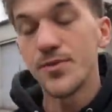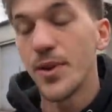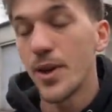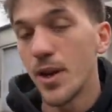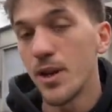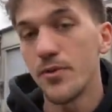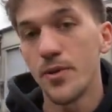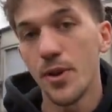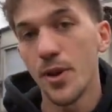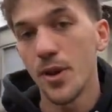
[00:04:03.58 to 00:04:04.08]

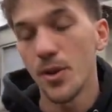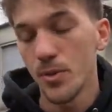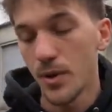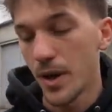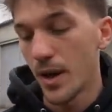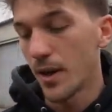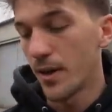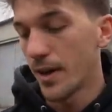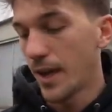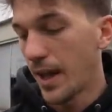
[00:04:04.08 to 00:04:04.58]
very, very
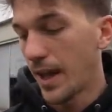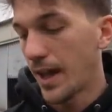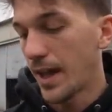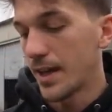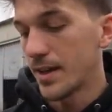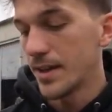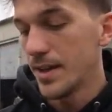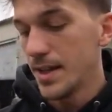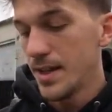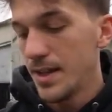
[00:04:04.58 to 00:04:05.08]
rare.
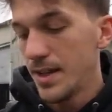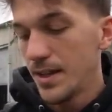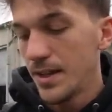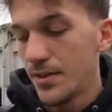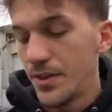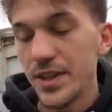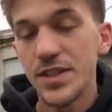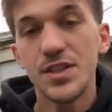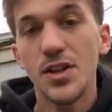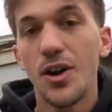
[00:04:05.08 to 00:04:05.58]
And
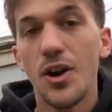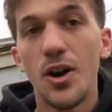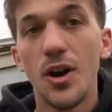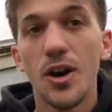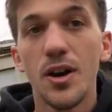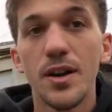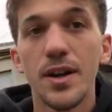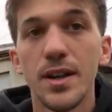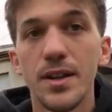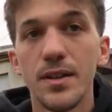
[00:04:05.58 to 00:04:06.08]
this
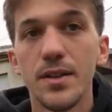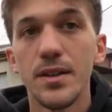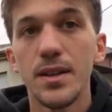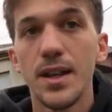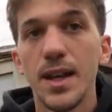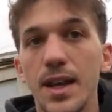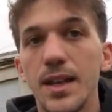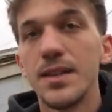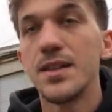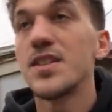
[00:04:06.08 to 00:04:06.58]
car and,
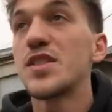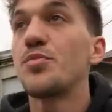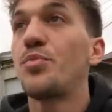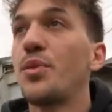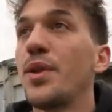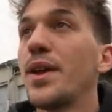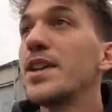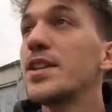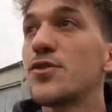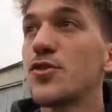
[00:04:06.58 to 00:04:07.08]
and this
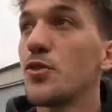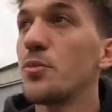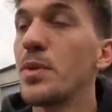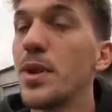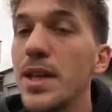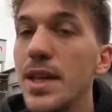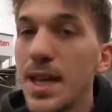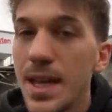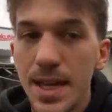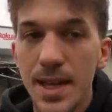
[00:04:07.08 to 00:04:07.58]
place for
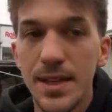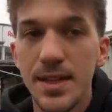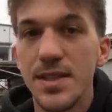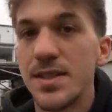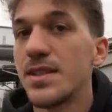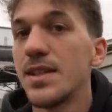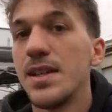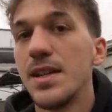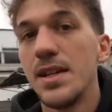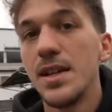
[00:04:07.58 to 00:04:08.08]
me
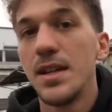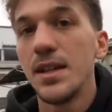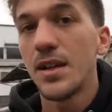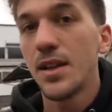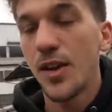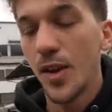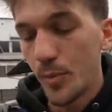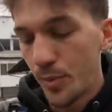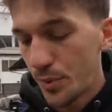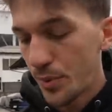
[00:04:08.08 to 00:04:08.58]
is
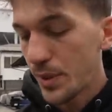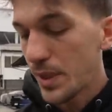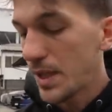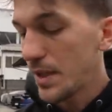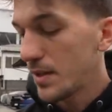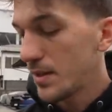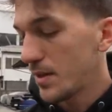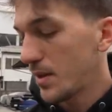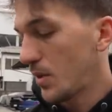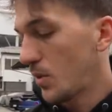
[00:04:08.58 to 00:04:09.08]

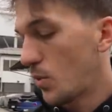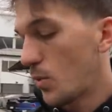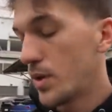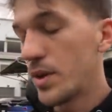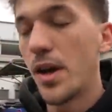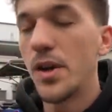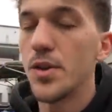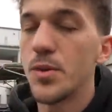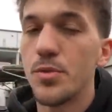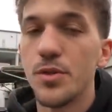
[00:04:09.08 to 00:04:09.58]
complete
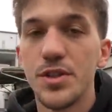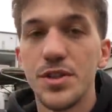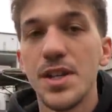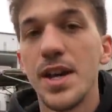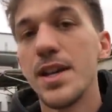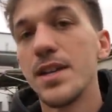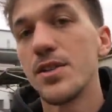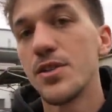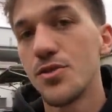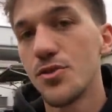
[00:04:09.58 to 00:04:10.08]

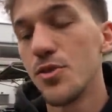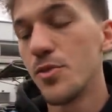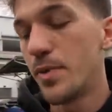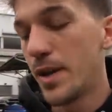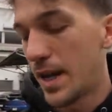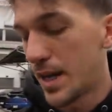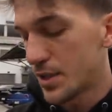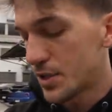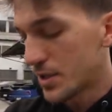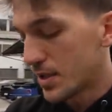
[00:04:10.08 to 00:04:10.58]
100% true
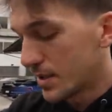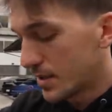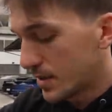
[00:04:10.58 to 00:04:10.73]
passion.